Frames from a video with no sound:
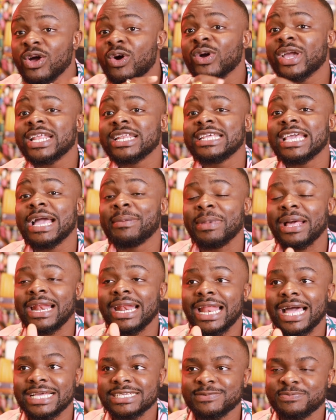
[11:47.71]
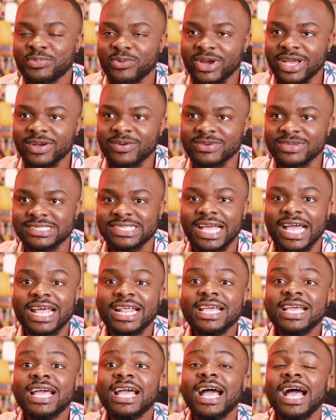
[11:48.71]
Okay, yeah, my last point was
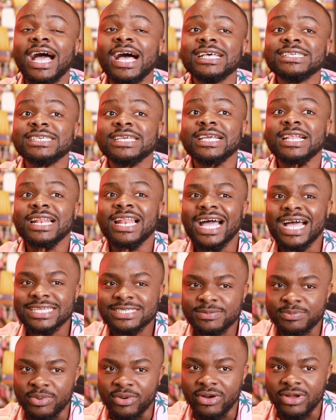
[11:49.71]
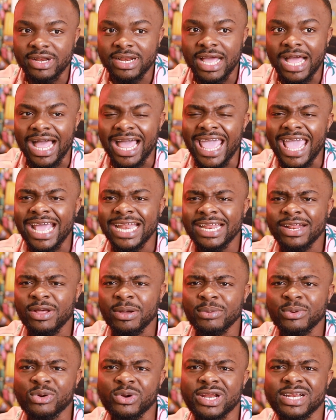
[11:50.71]
that as a last born, I ended
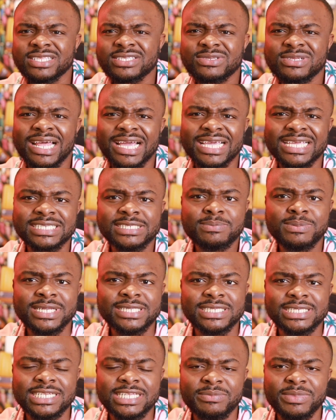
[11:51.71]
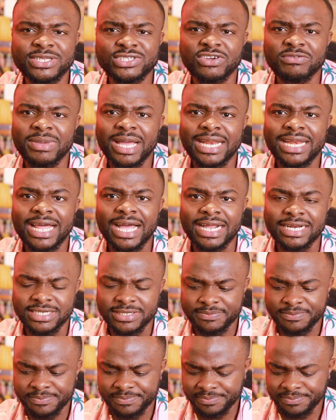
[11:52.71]
up growing into like a splitting image of my dad.